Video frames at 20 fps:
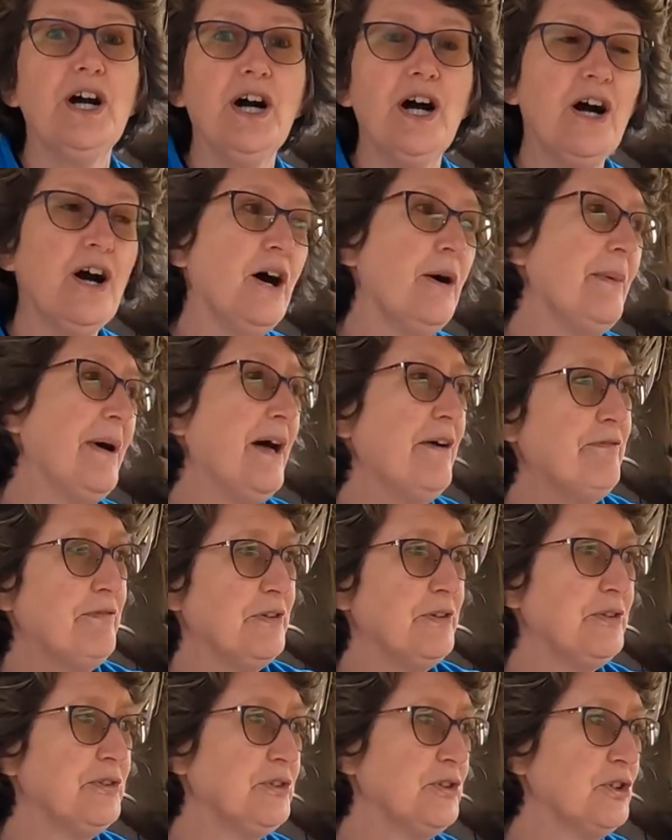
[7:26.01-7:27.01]

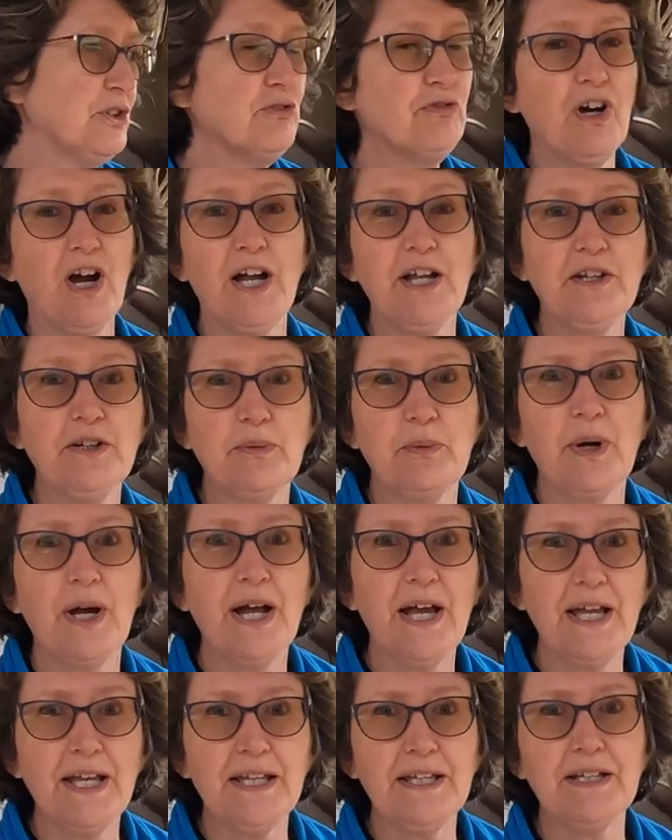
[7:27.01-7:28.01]
efforts to grind
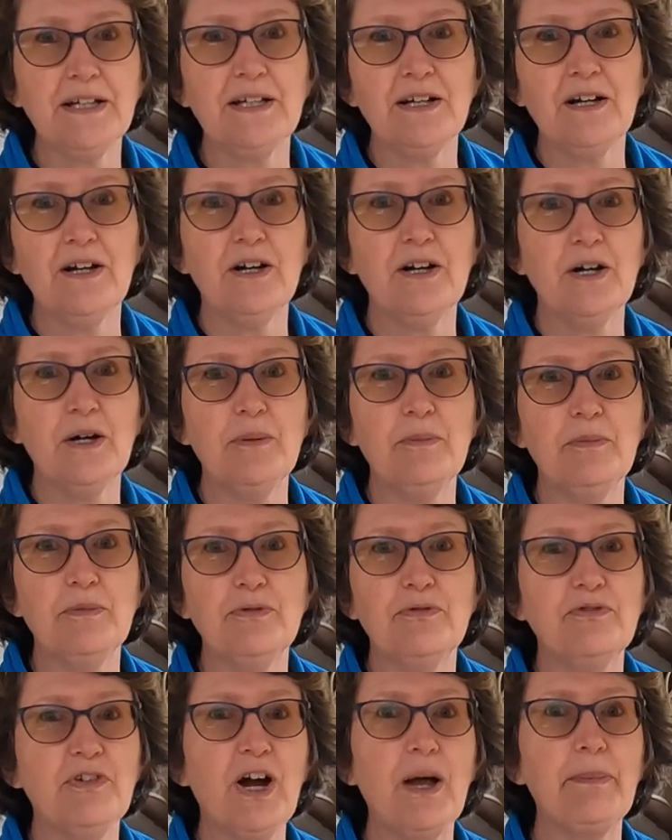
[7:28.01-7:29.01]
away
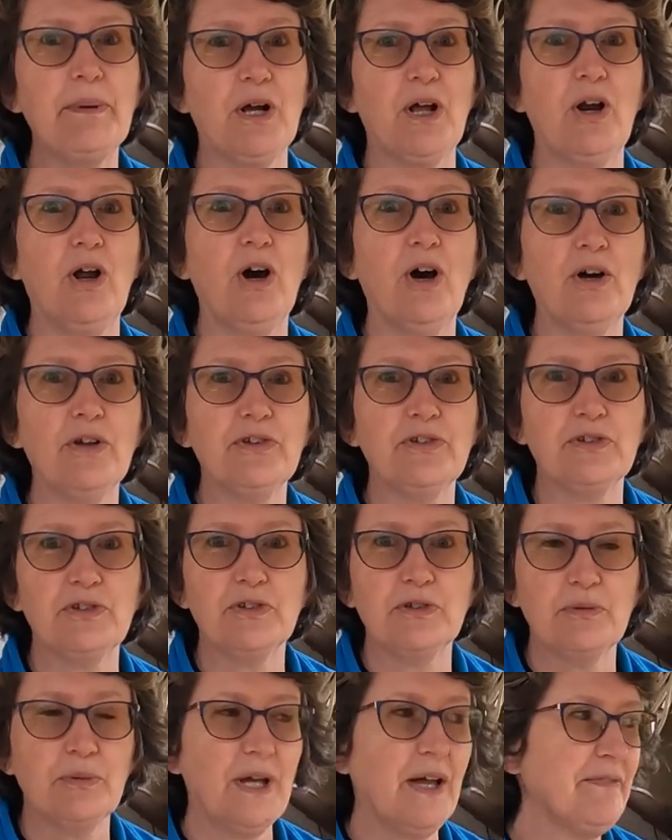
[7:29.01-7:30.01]
fiberglass.
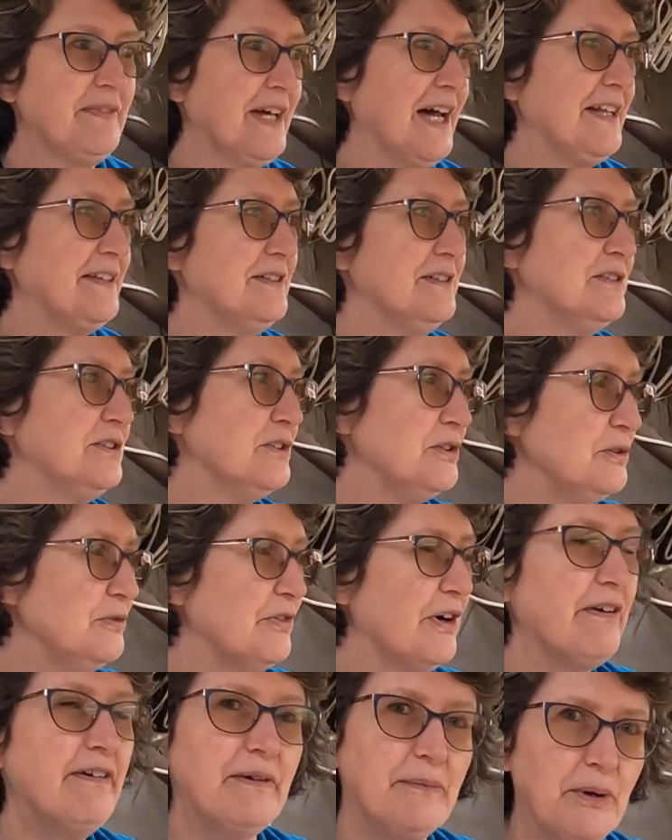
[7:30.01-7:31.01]
We haven't had to do
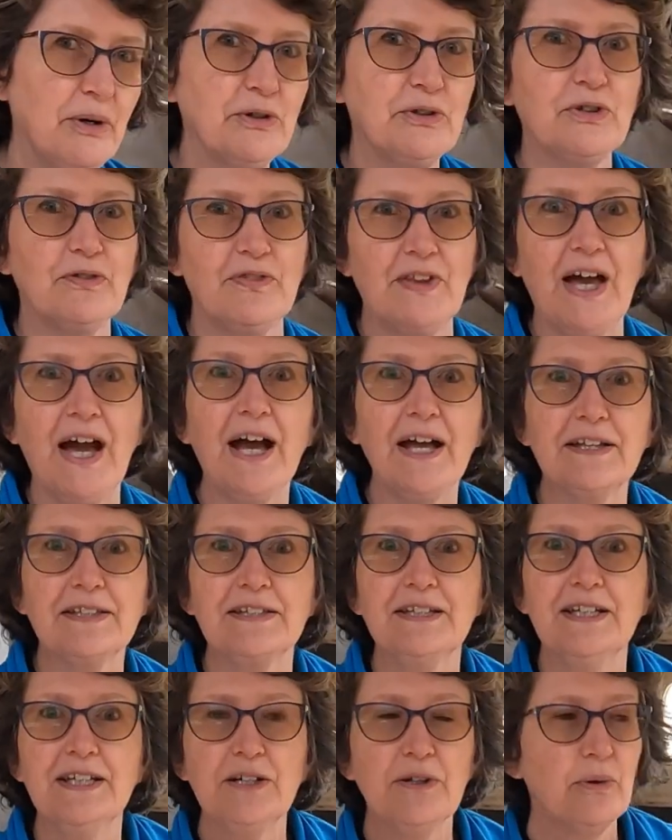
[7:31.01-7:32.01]
very much of that,
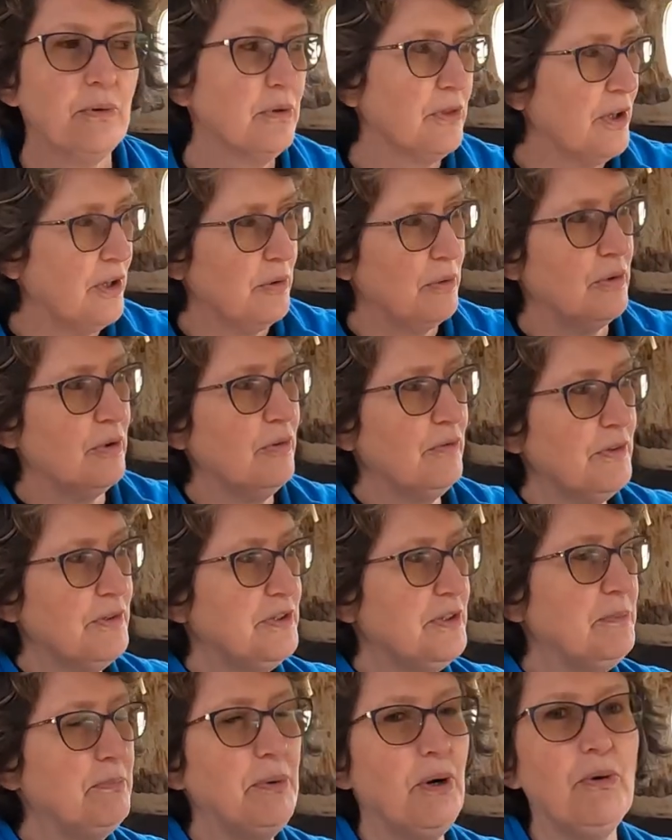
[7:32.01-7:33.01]
although
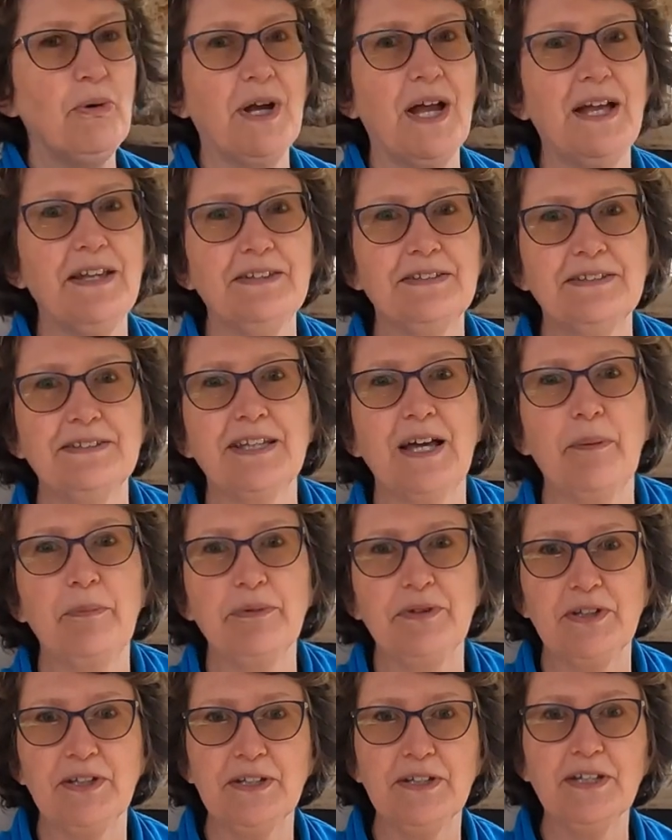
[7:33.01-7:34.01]
obviously bulkheads are
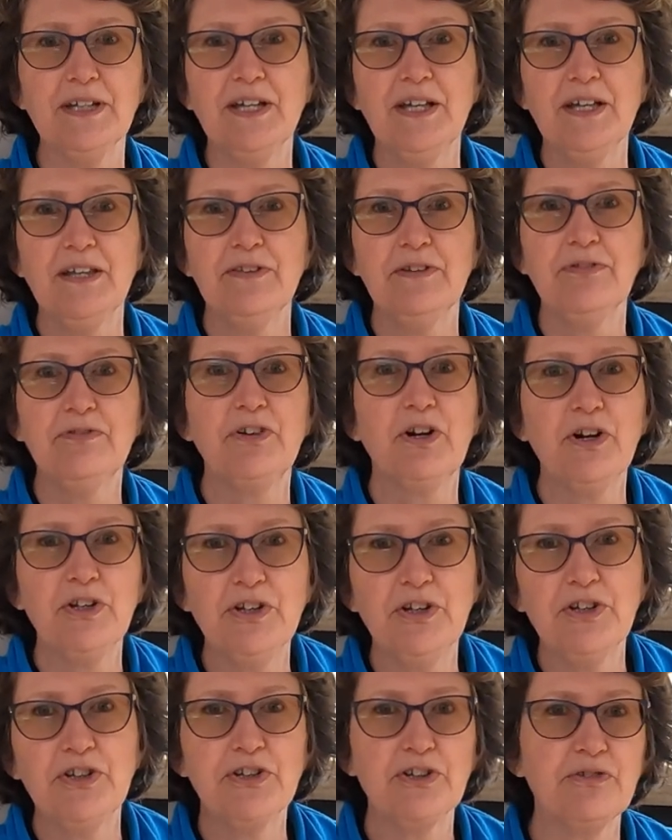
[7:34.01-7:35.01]
tabbed in. The
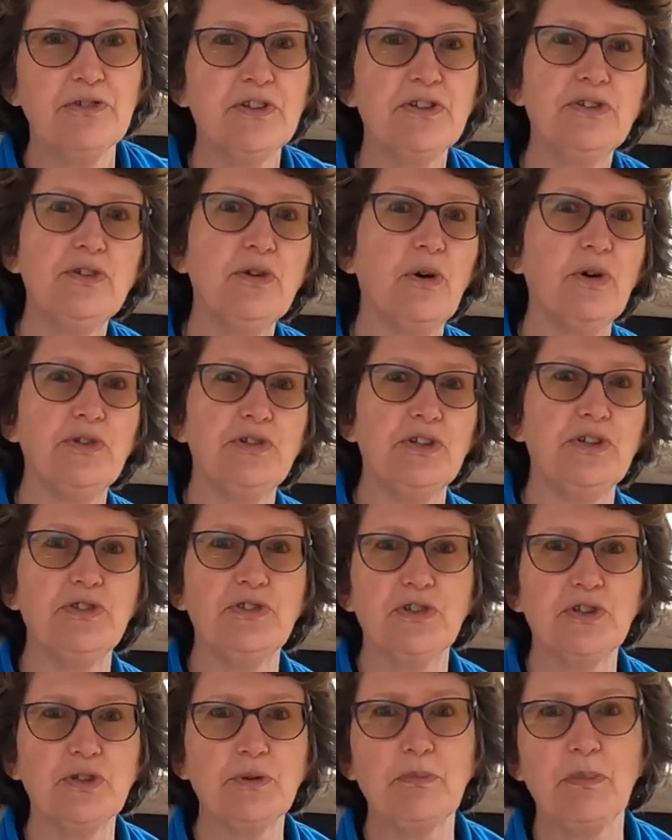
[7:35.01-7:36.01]
furniture is not, it's
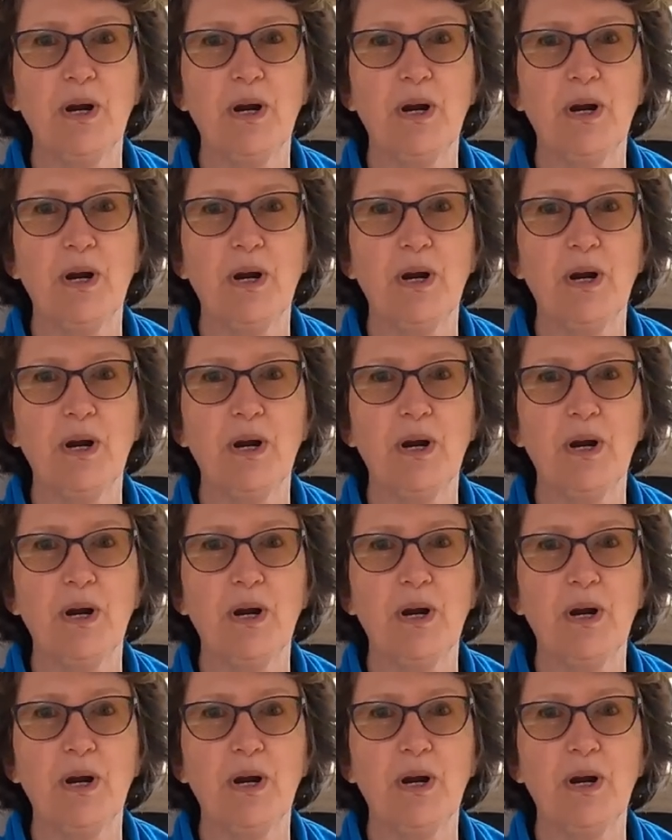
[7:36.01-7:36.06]
just